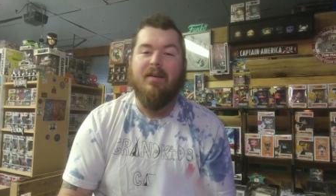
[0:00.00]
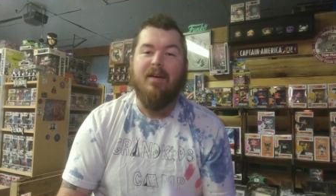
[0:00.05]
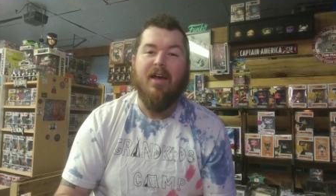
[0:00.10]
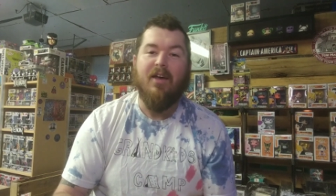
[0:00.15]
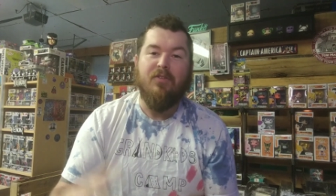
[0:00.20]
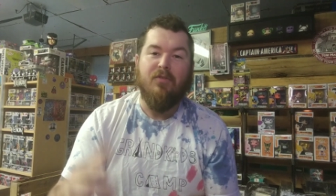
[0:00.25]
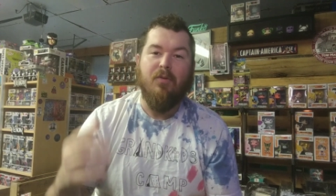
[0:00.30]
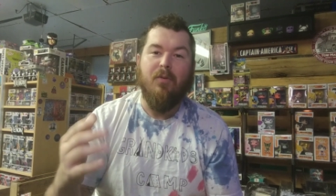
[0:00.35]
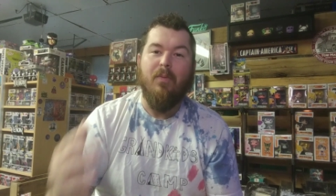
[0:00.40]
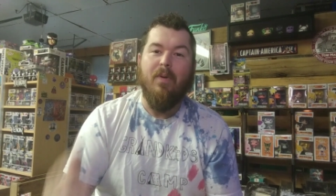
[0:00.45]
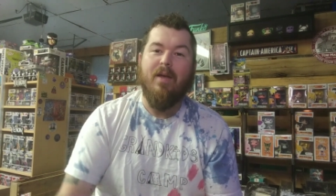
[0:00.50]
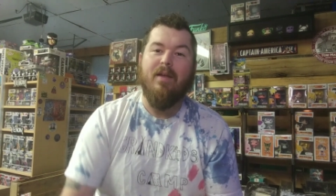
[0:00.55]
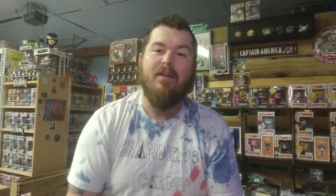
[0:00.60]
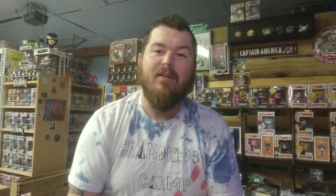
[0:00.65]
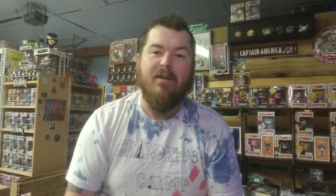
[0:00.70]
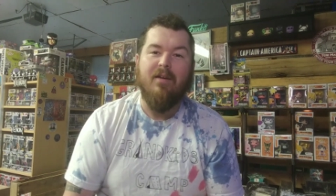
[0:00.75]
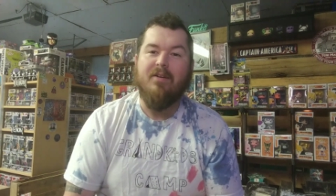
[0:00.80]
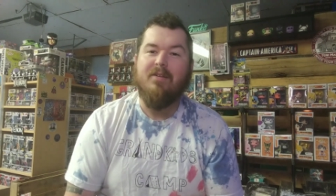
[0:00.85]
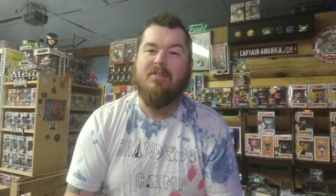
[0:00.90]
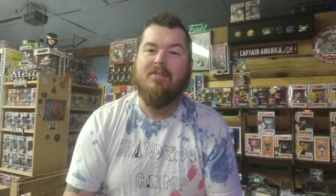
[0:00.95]
That's what Wayne
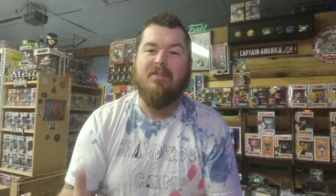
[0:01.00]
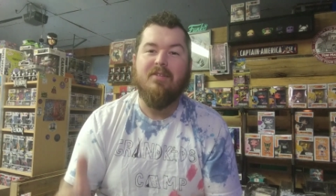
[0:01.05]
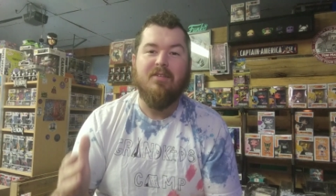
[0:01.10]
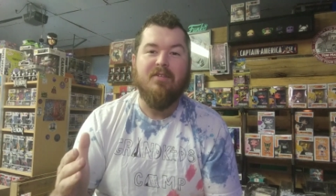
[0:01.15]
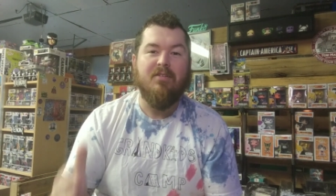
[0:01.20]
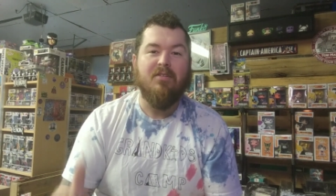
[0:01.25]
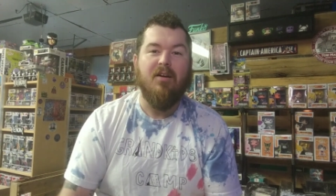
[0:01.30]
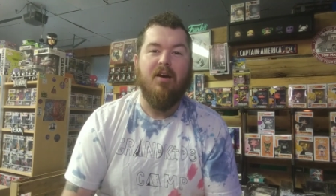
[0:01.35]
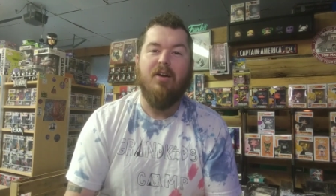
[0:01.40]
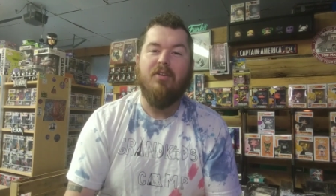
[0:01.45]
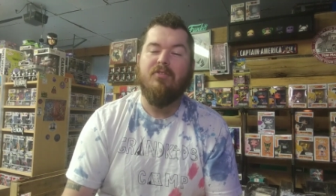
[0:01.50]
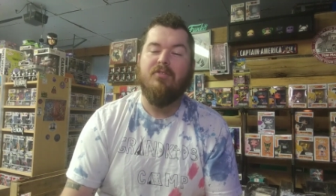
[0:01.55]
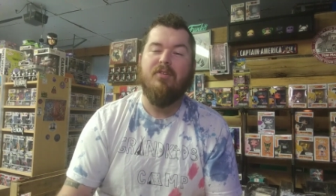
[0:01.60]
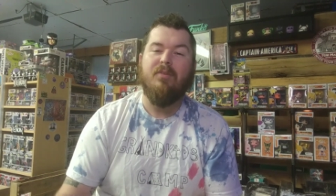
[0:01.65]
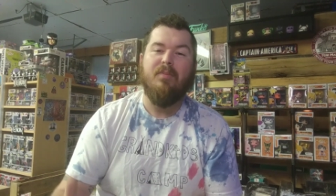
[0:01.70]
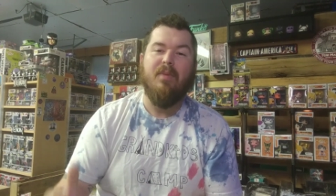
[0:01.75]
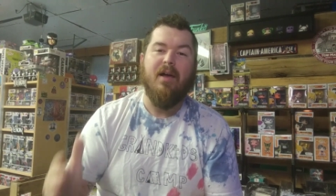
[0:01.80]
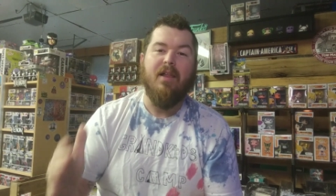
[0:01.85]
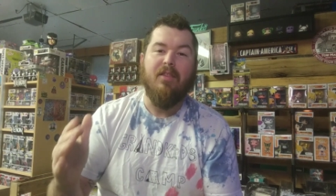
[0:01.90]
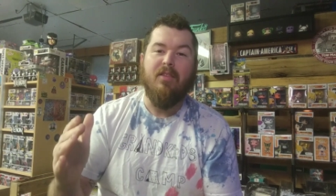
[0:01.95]
does. This is
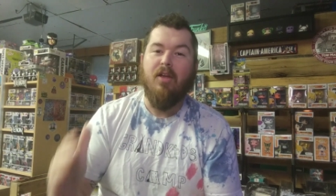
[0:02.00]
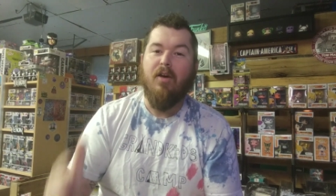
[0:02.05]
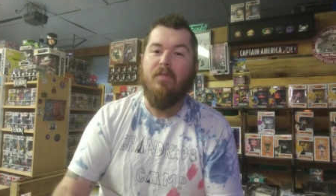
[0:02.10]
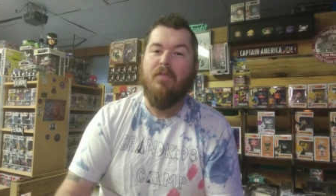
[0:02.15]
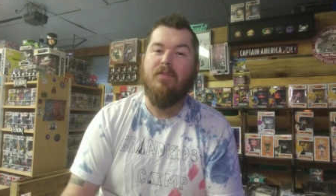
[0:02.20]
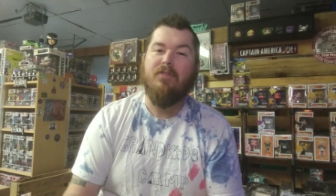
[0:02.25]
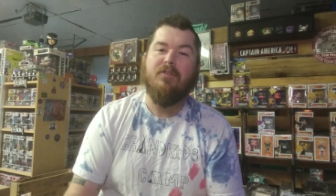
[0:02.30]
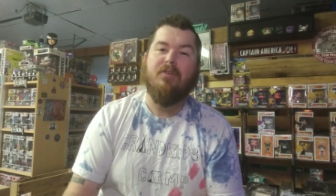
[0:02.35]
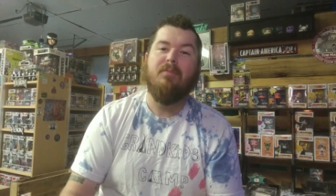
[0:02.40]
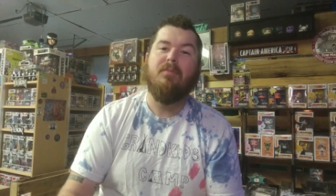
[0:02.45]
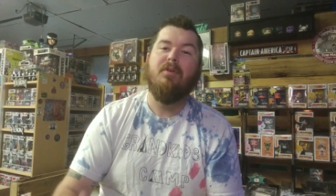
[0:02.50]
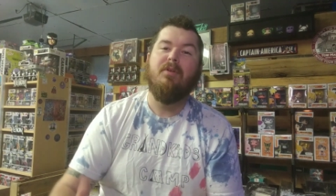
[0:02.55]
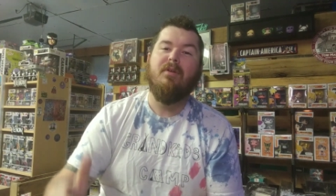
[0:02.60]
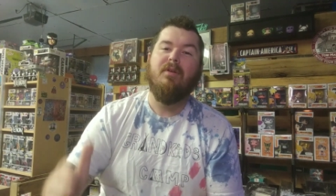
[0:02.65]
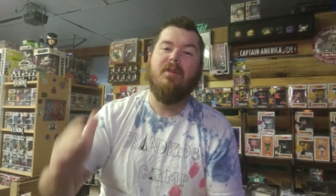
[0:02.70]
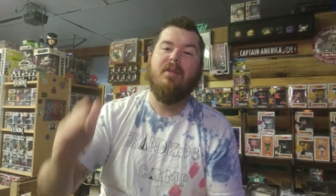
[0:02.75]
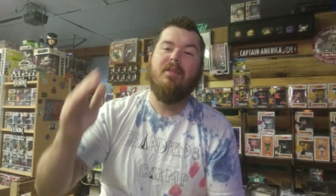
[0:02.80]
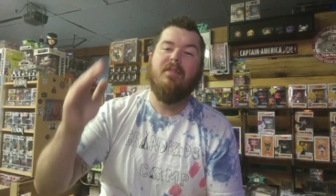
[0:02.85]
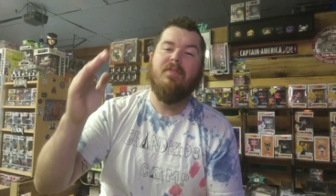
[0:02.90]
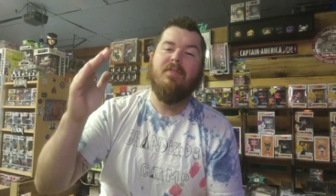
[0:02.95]
awesome. I love this
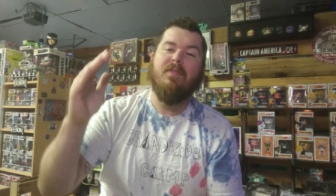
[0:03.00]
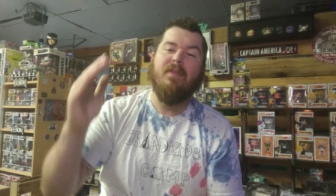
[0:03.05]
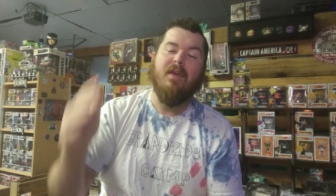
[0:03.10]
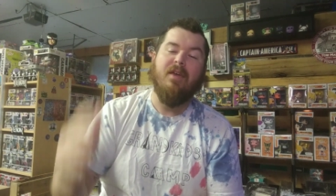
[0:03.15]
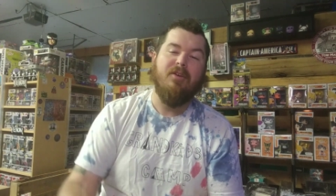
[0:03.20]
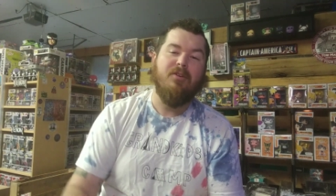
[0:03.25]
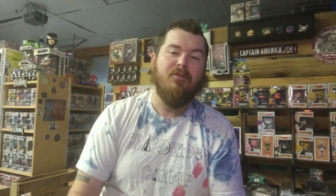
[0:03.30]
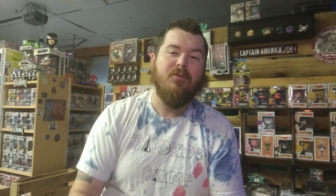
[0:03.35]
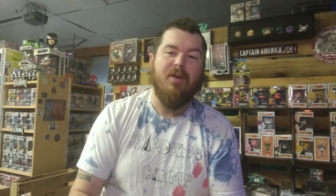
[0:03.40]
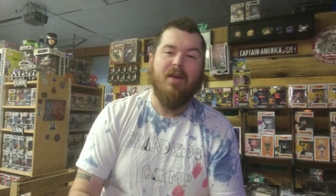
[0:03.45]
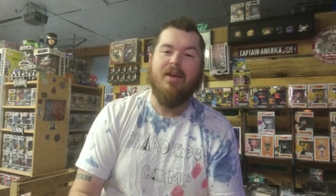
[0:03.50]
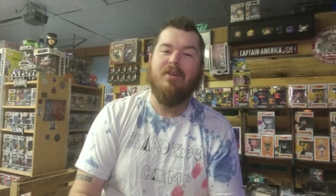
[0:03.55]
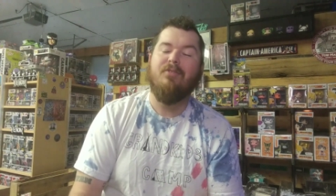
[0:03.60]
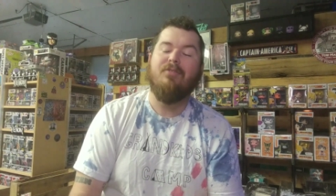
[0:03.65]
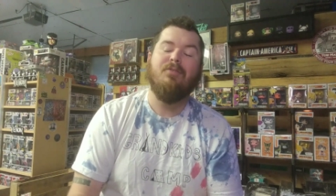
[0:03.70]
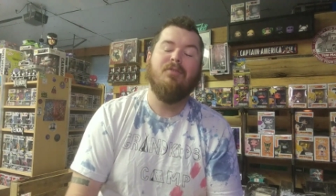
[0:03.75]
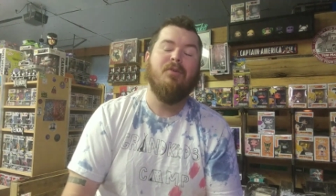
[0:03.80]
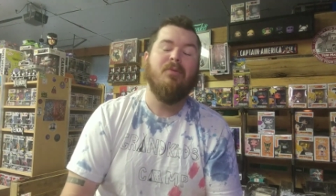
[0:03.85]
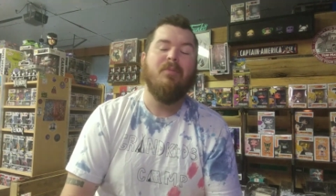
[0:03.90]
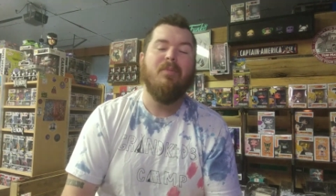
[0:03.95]
community. Thank you guys
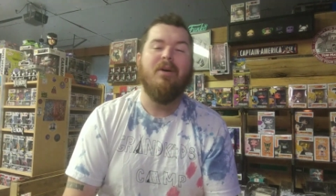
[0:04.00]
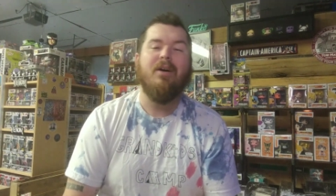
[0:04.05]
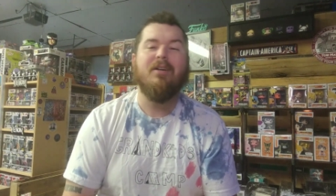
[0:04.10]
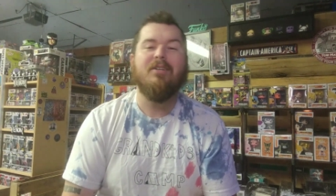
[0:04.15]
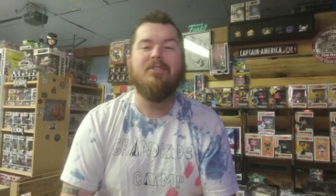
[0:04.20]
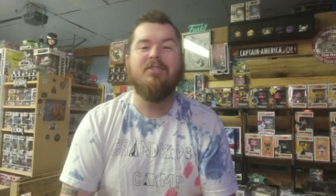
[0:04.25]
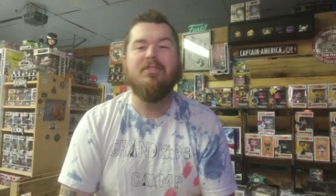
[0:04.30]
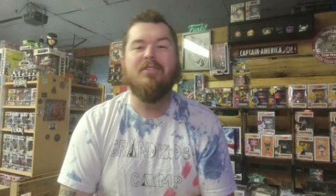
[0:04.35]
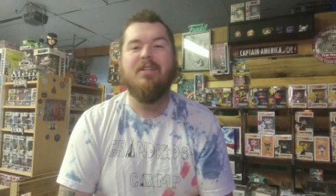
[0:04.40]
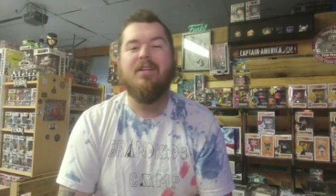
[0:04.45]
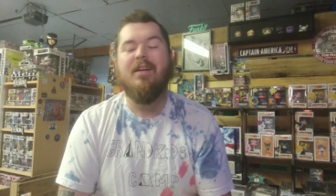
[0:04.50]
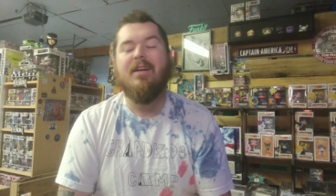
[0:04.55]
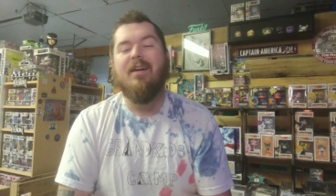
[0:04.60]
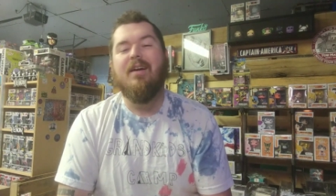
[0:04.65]
so much.